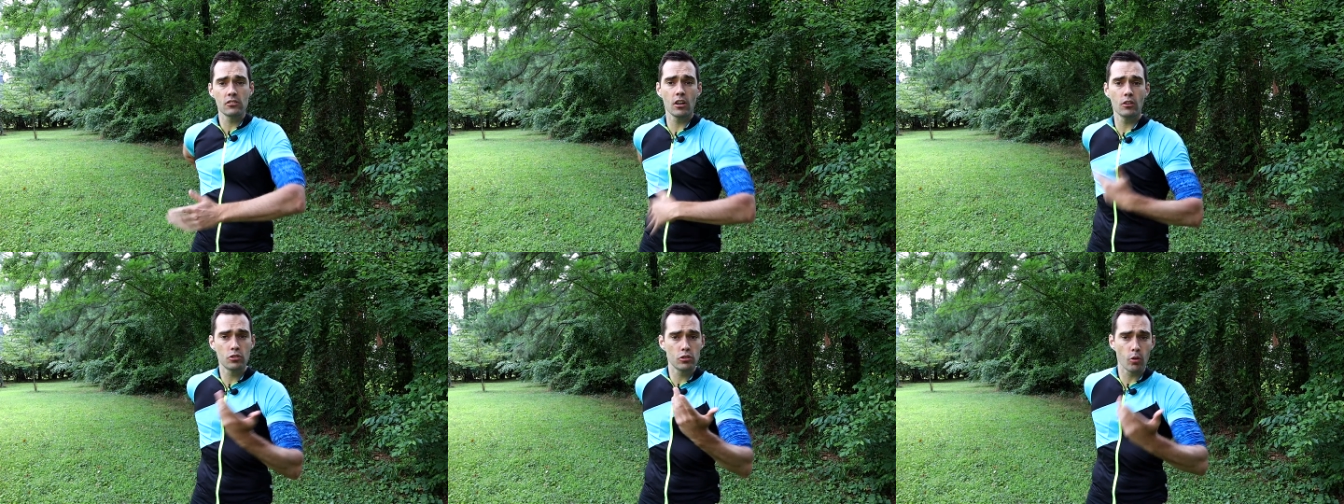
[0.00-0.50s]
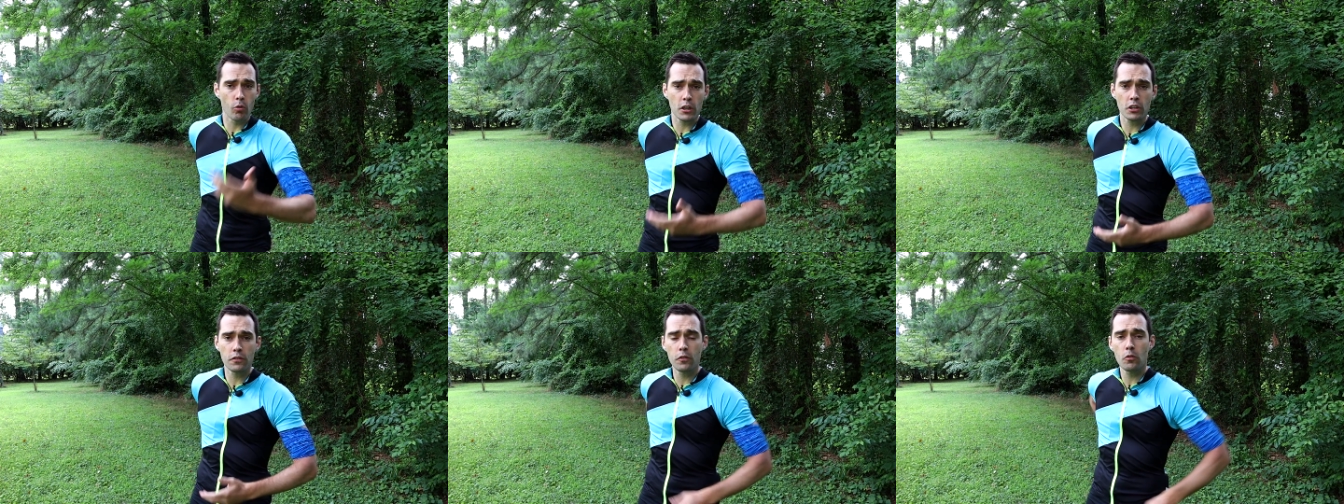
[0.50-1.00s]
So
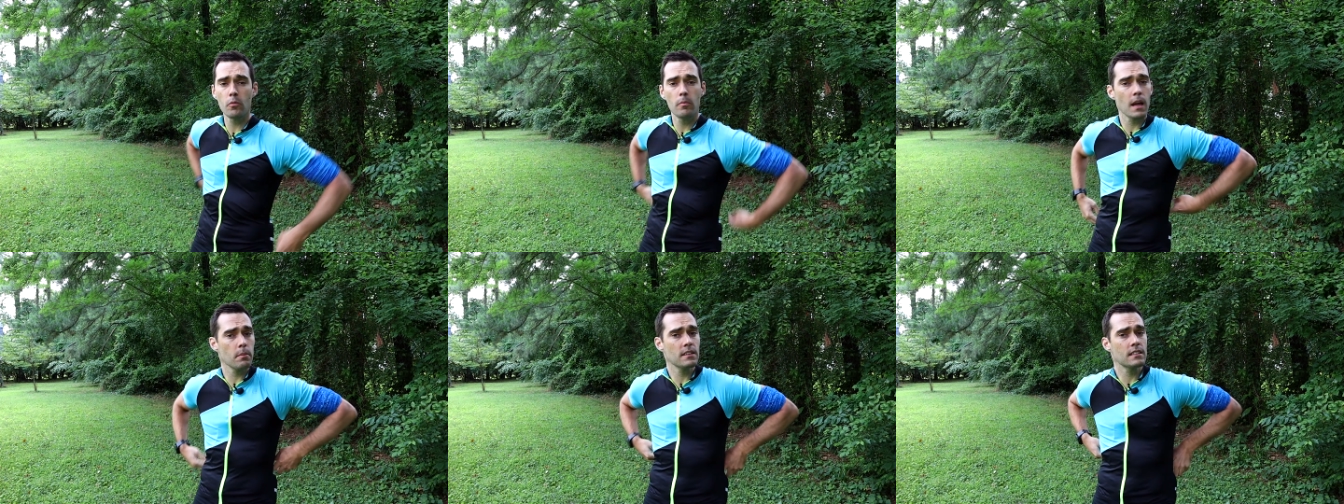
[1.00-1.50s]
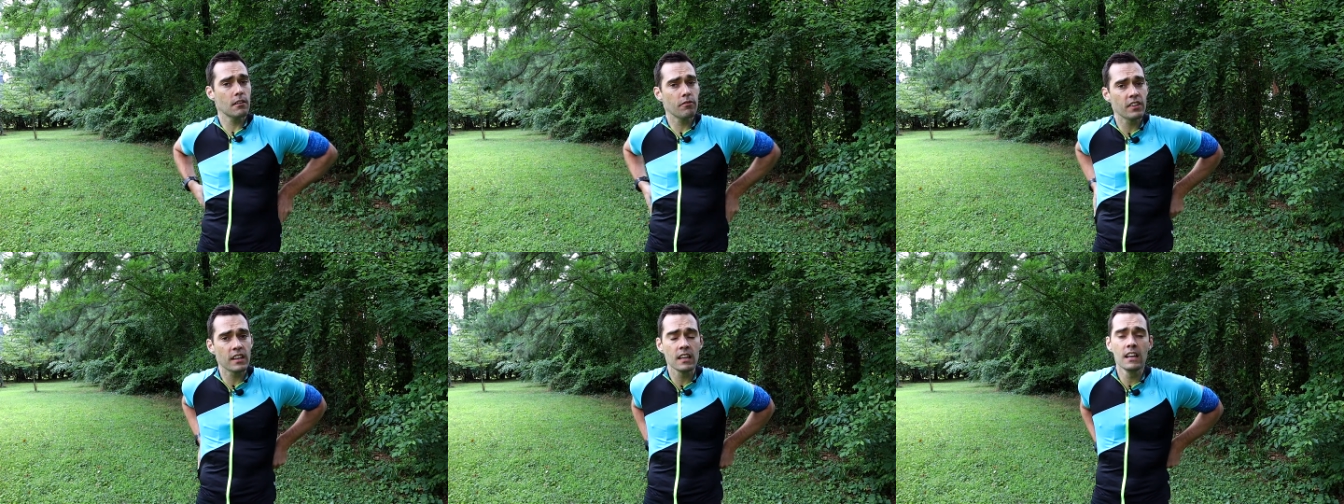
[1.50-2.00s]
storage for maybe
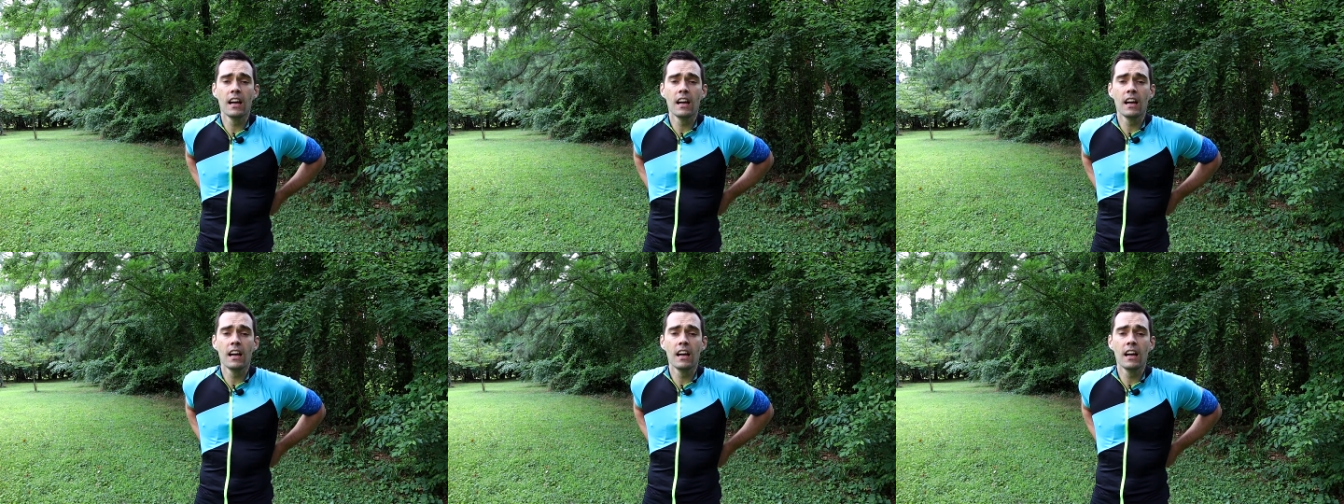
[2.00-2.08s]
something